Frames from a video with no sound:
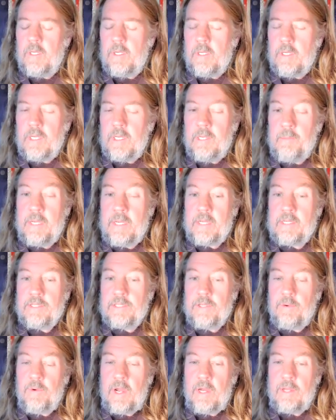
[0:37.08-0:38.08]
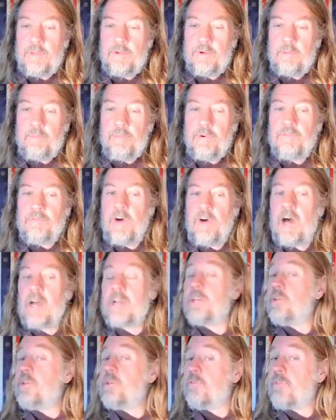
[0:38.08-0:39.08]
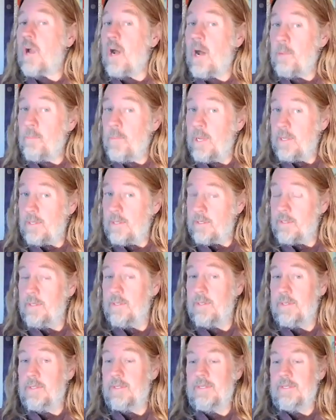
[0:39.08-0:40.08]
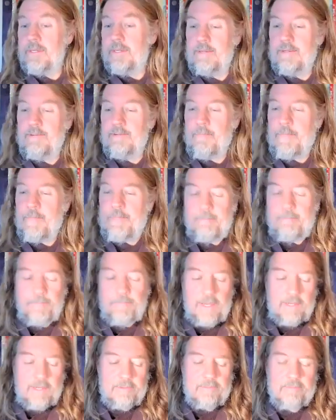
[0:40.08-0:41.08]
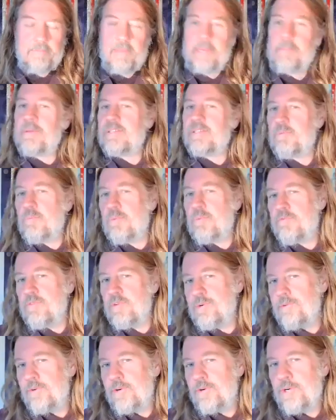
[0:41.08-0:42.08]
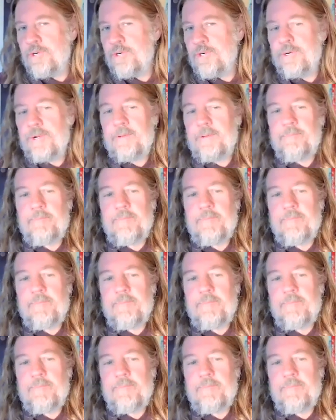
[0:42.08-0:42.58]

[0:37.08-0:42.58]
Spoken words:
he makes a rather provocative comment that maybe some of you have heard.